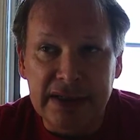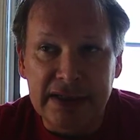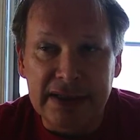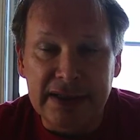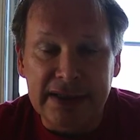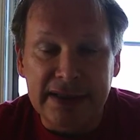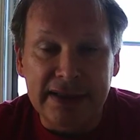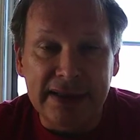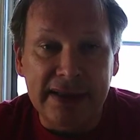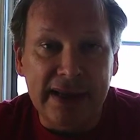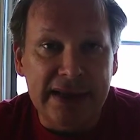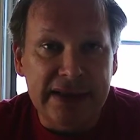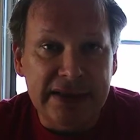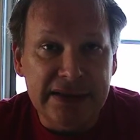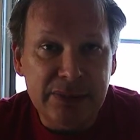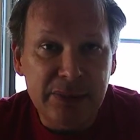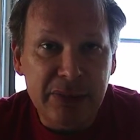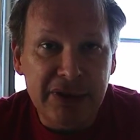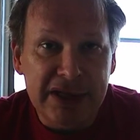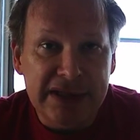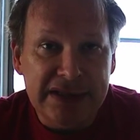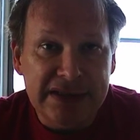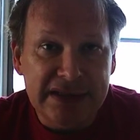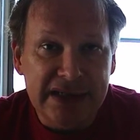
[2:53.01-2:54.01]
lens
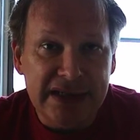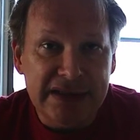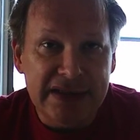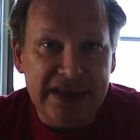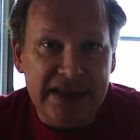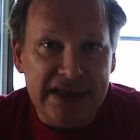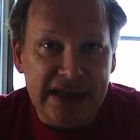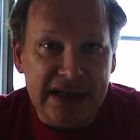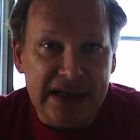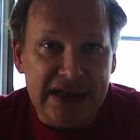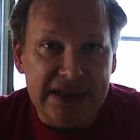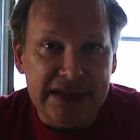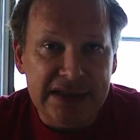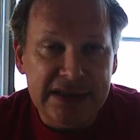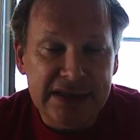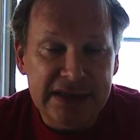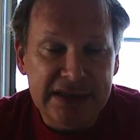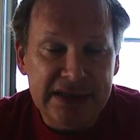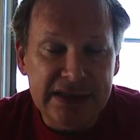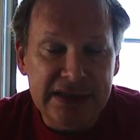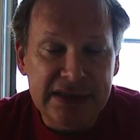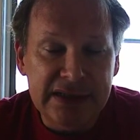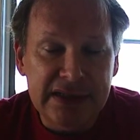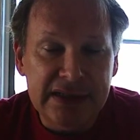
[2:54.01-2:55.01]
placed into the eye.
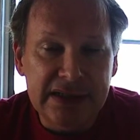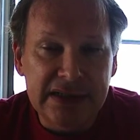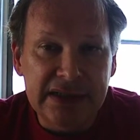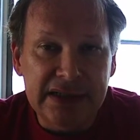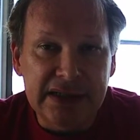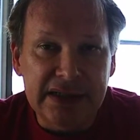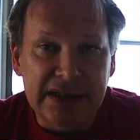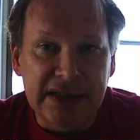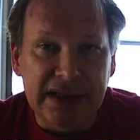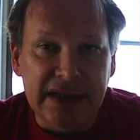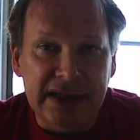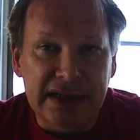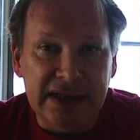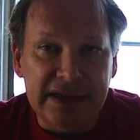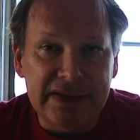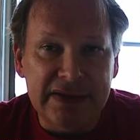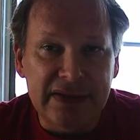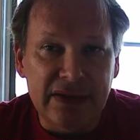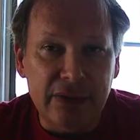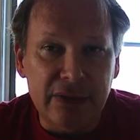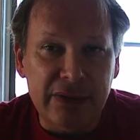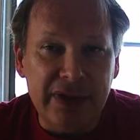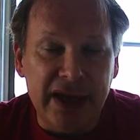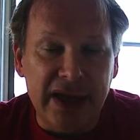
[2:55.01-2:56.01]
And I said,
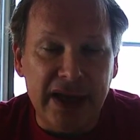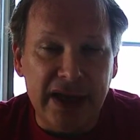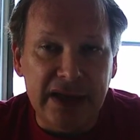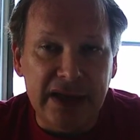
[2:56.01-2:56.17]
okay,